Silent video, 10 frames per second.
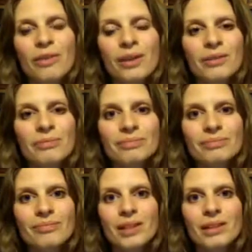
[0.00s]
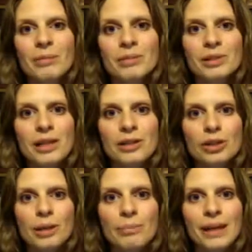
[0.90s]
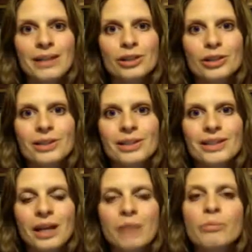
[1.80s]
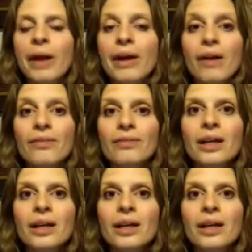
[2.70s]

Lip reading: The lapis lazuli paint just came right off.